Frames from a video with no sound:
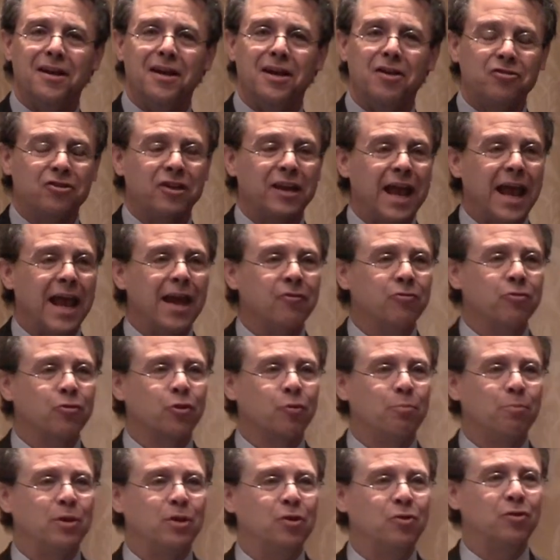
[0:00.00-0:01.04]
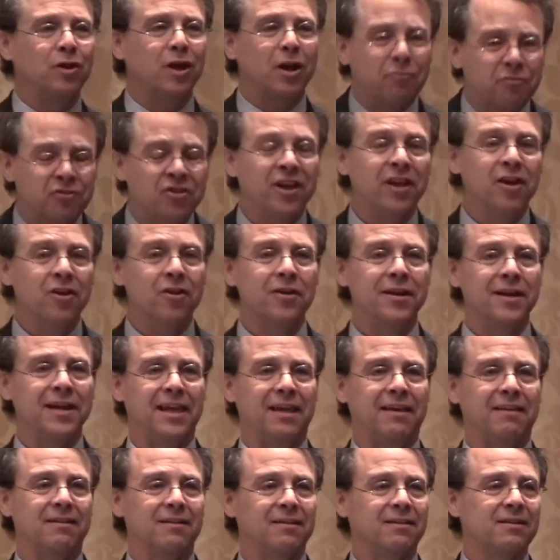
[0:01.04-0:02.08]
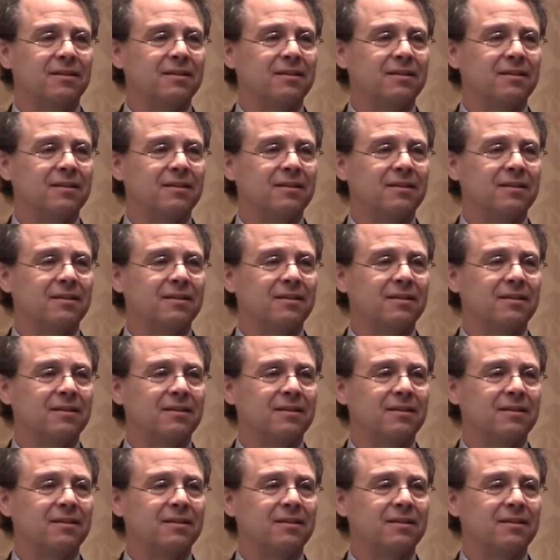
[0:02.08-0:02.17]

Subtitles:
is an attribute of tyranny.